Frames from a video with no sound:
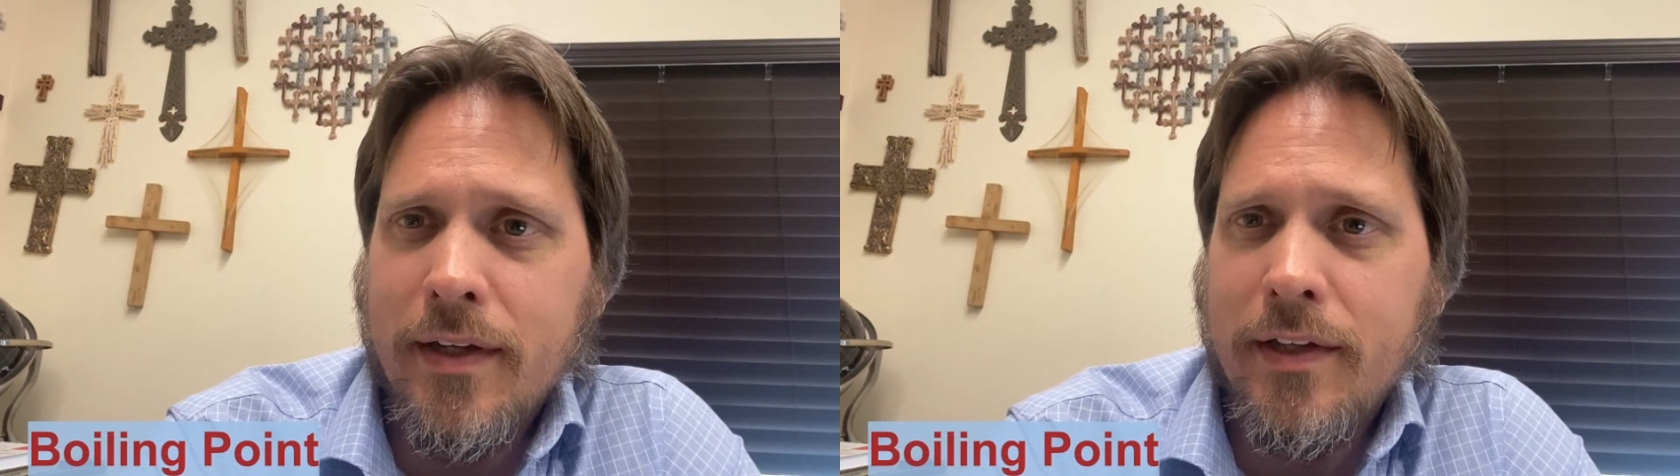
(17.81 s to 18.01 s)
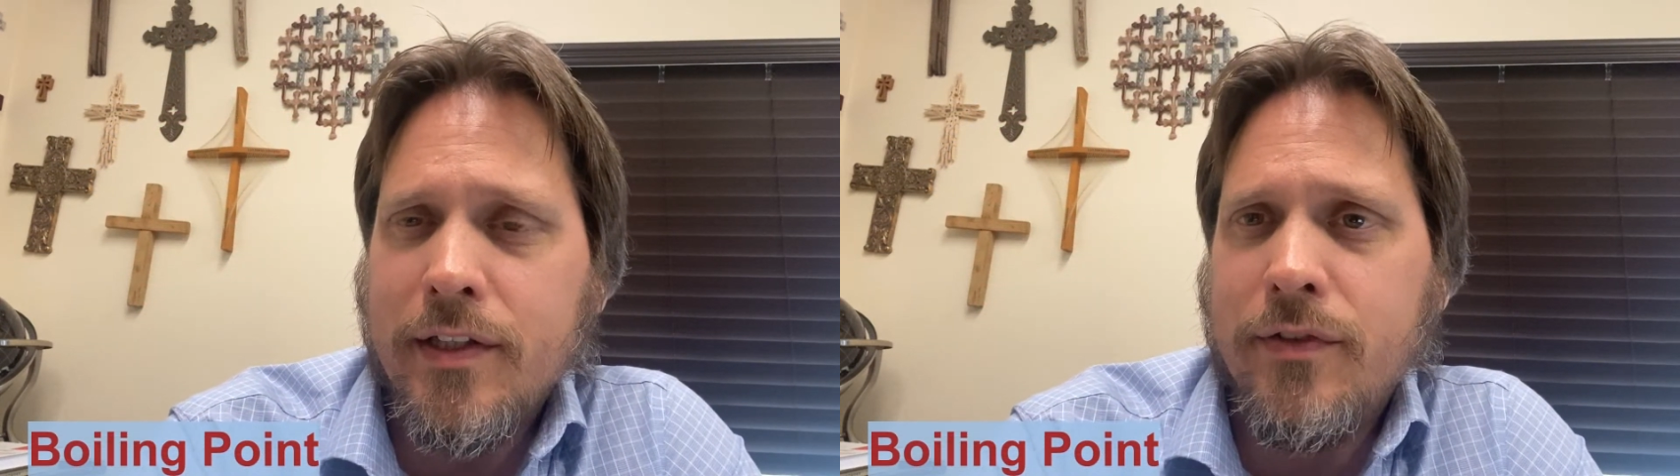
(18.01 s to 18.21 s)

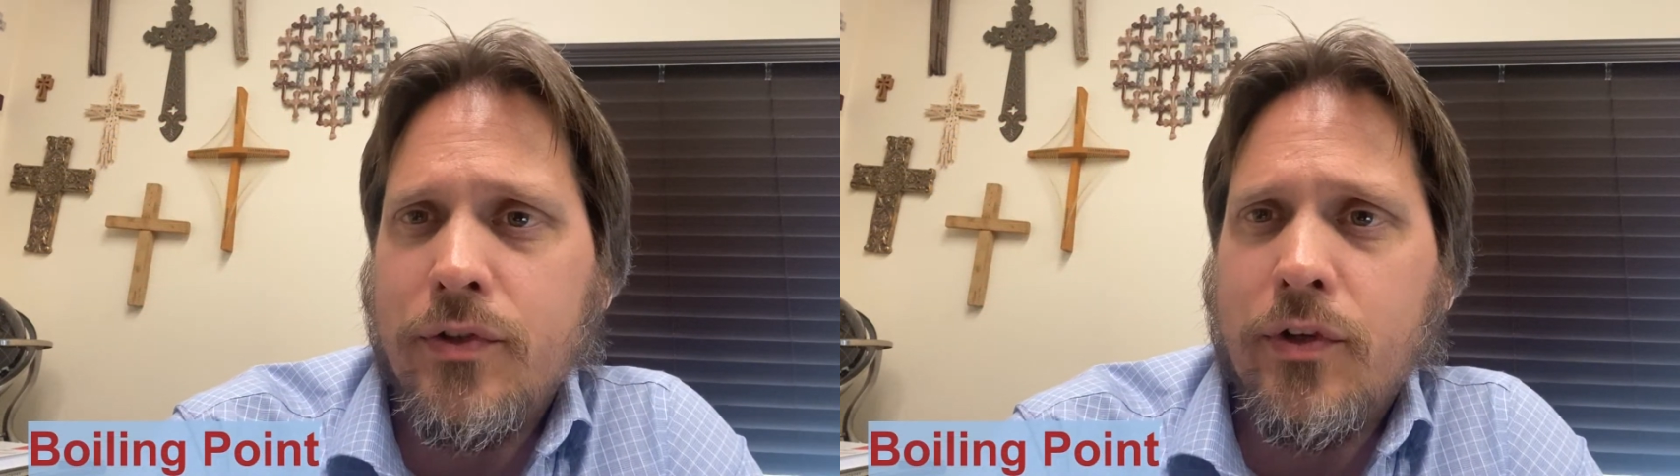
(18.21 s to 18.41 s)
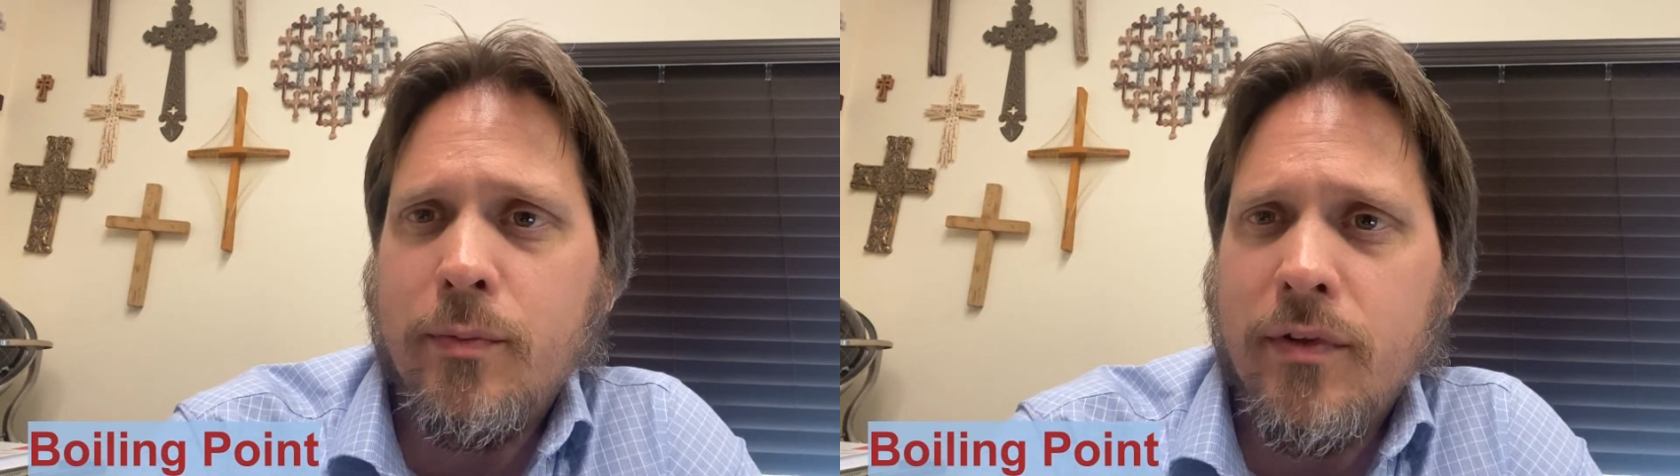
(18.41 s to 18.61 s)
thanks for
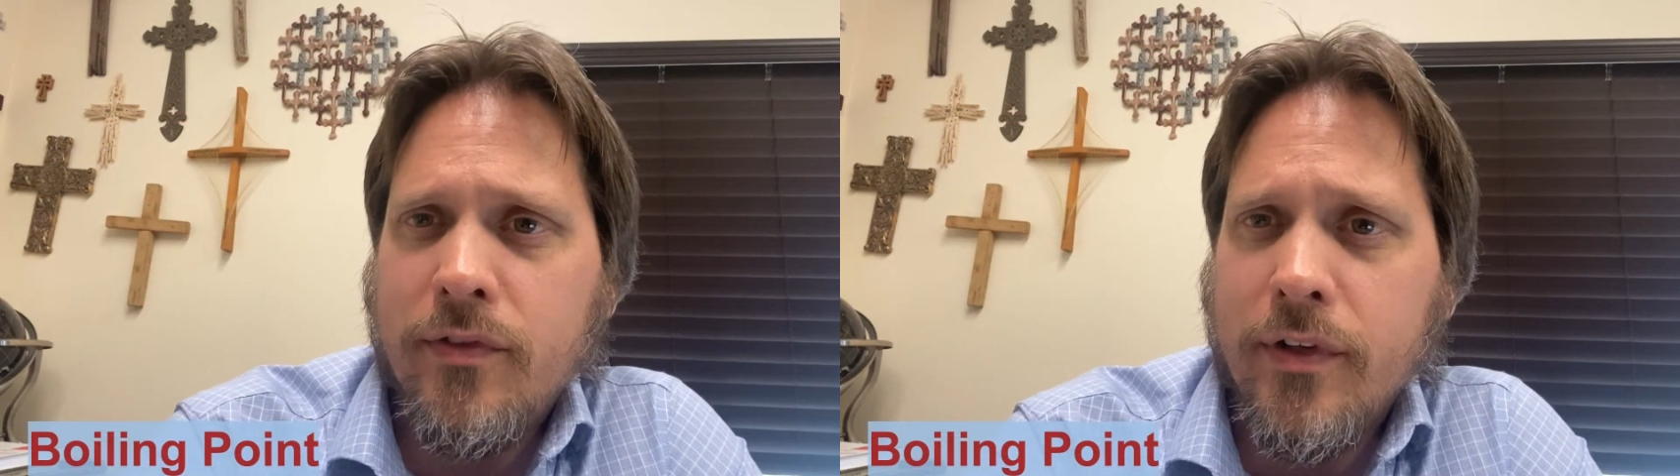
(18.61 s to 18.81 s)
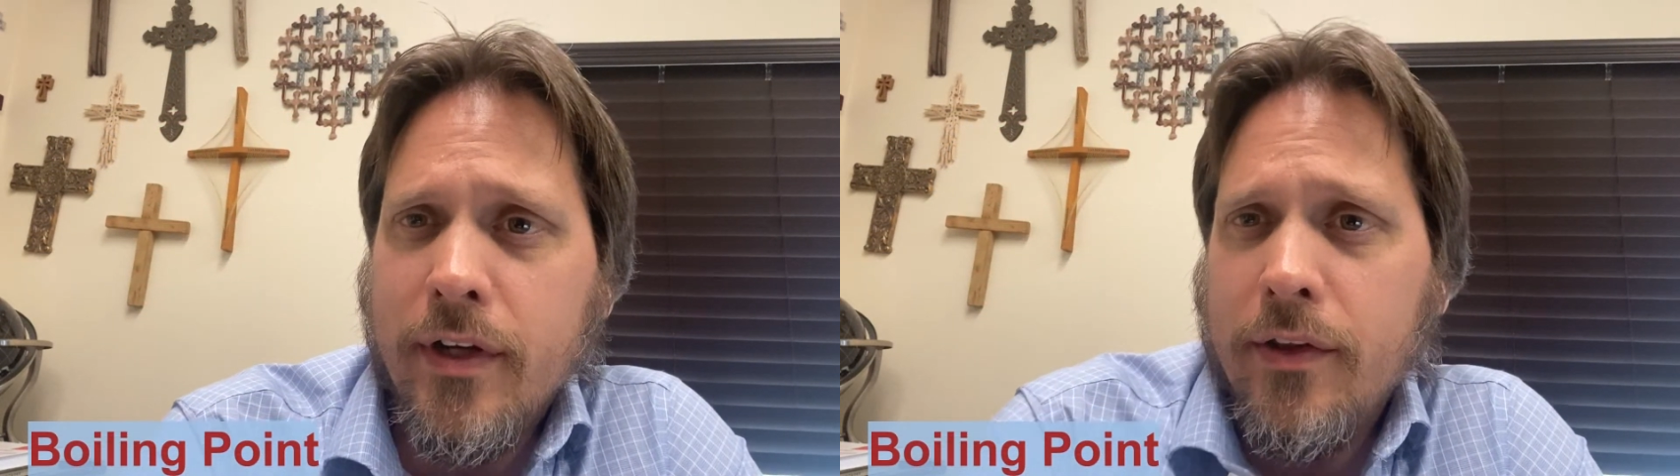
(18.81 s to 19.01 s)
joining me
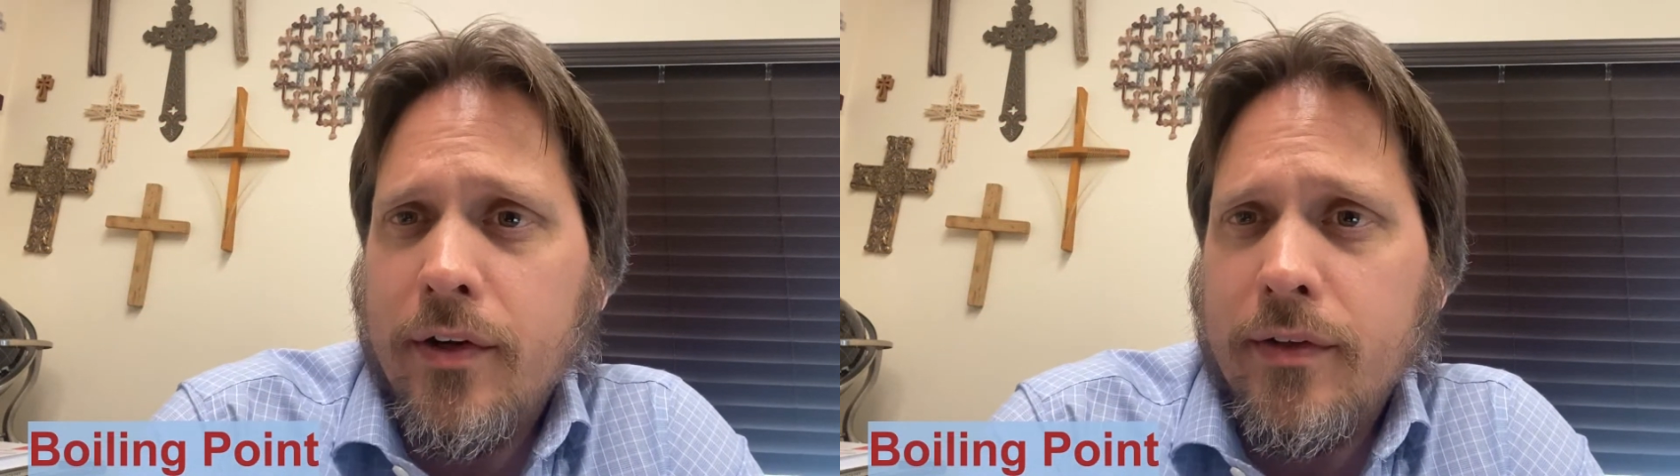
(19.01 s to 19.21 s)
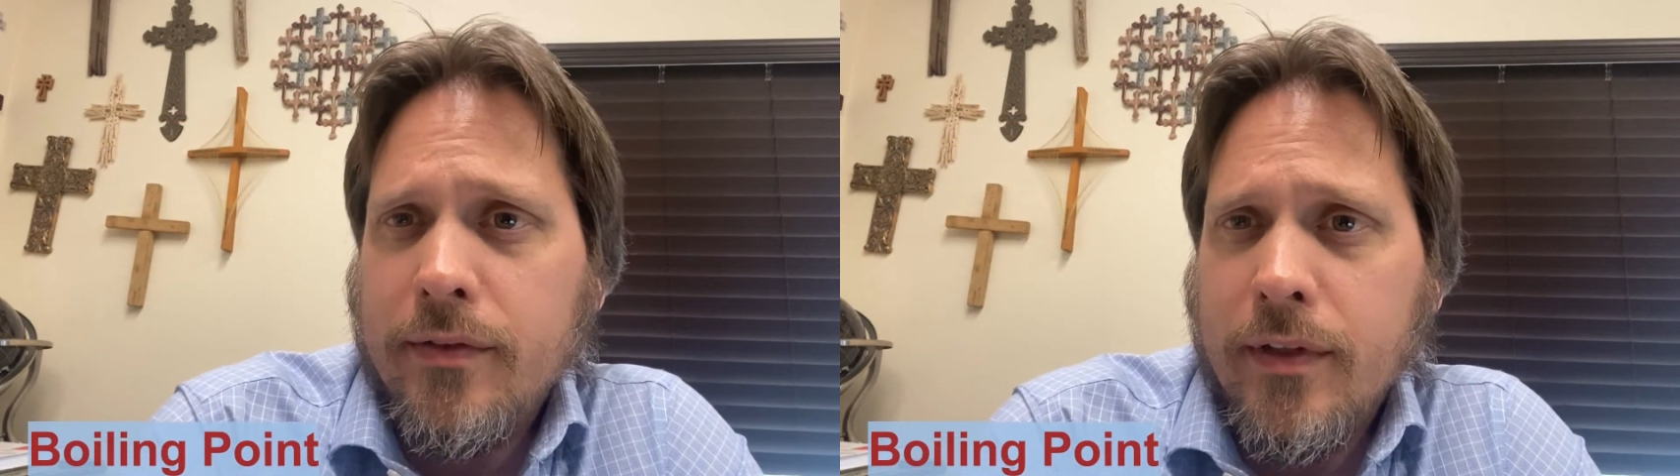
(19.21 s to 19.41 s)
for
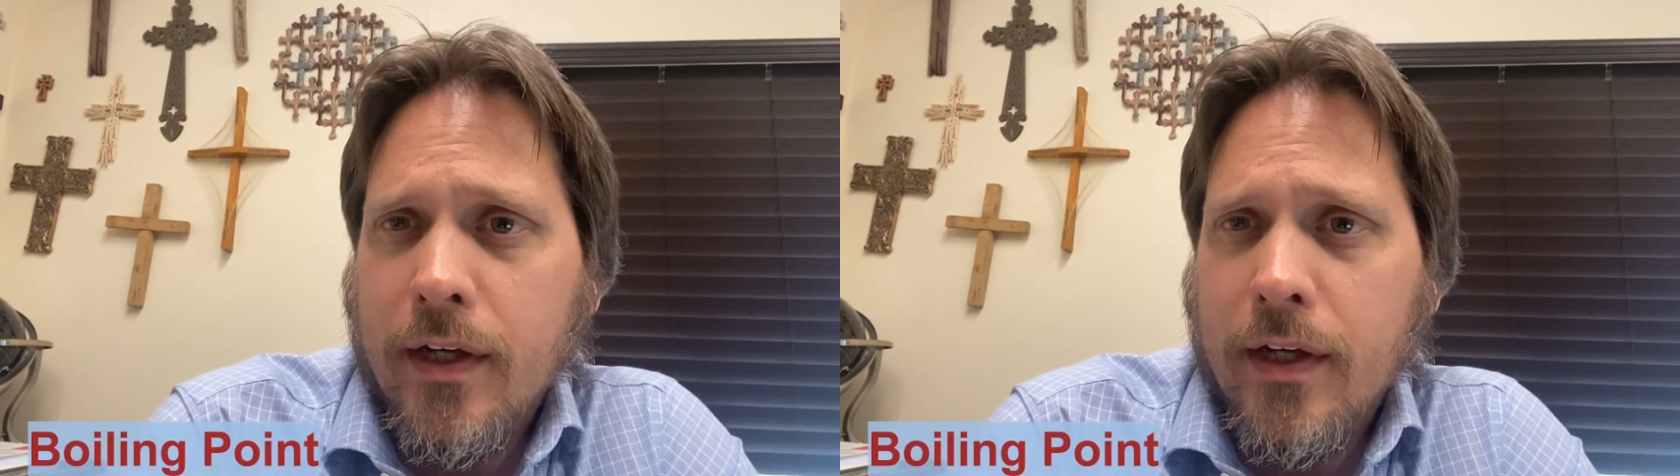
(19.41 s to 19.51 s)
another